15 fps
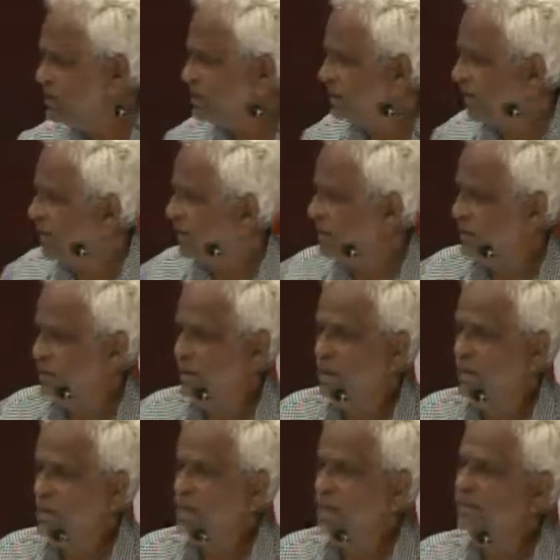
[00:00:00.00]
say,
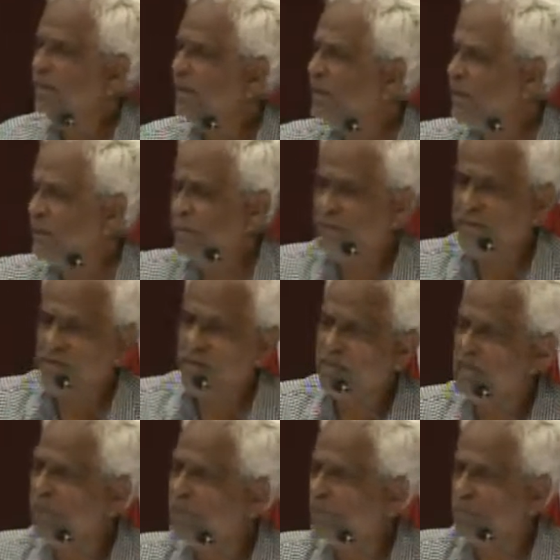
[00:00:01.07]
even if it is
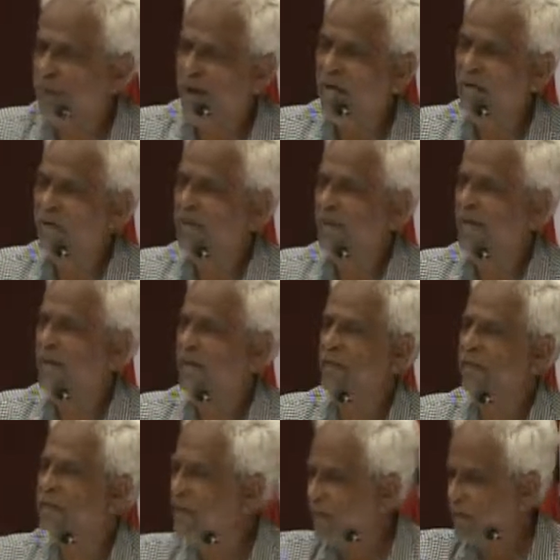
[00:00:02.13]
inspired by
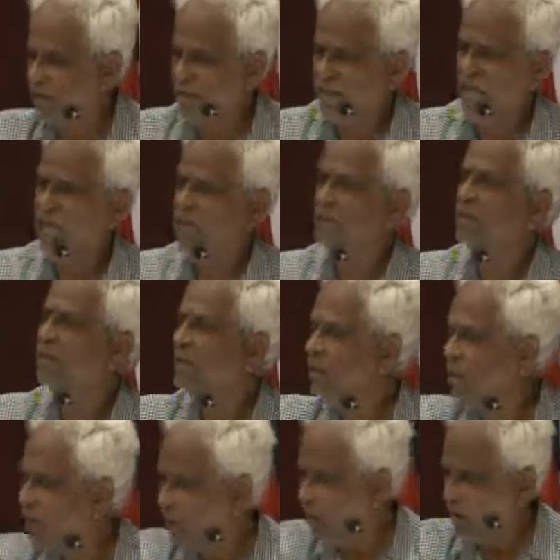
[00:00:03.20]
Greek
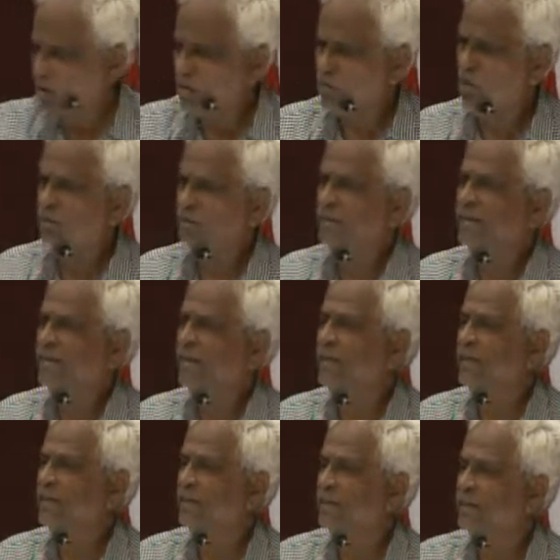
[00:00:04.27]
or Roman
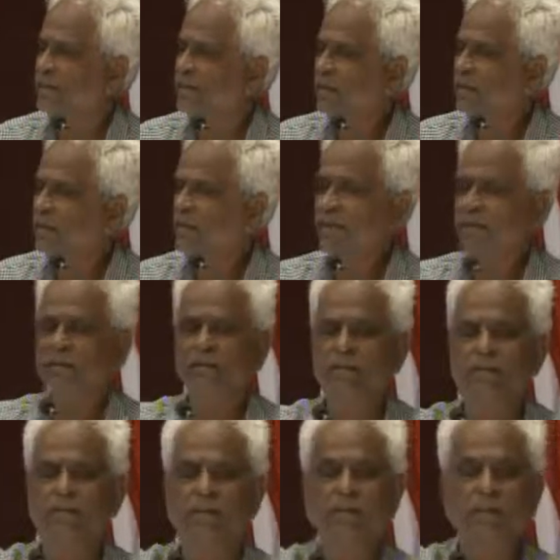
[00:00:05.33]
tradition, that it
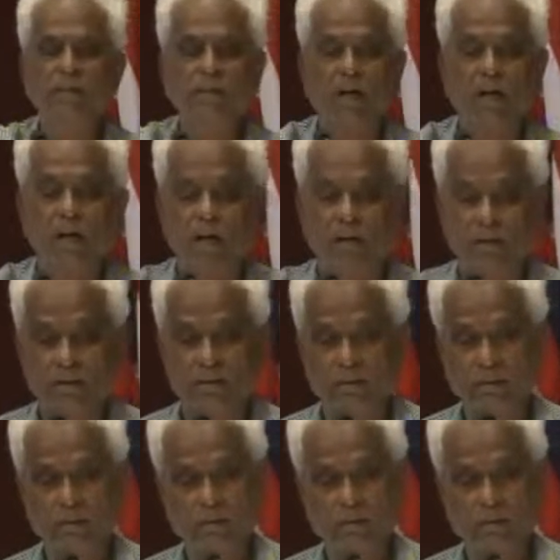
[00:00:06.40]
is a Greek art.